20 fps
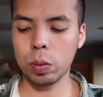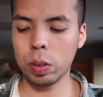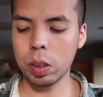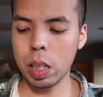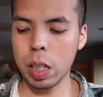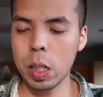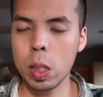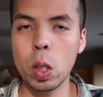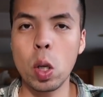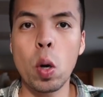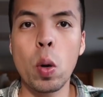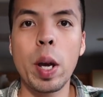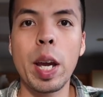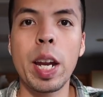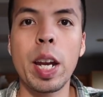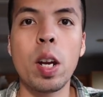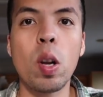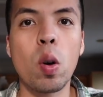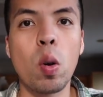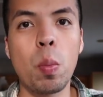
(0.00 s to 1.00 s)
let's go
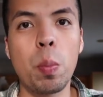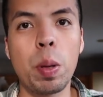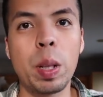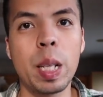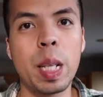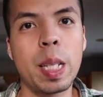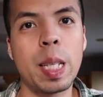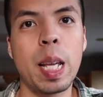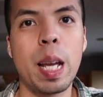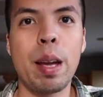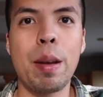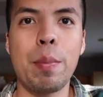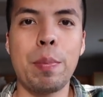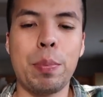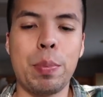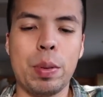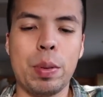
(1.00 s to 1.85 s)
ahead and open this up.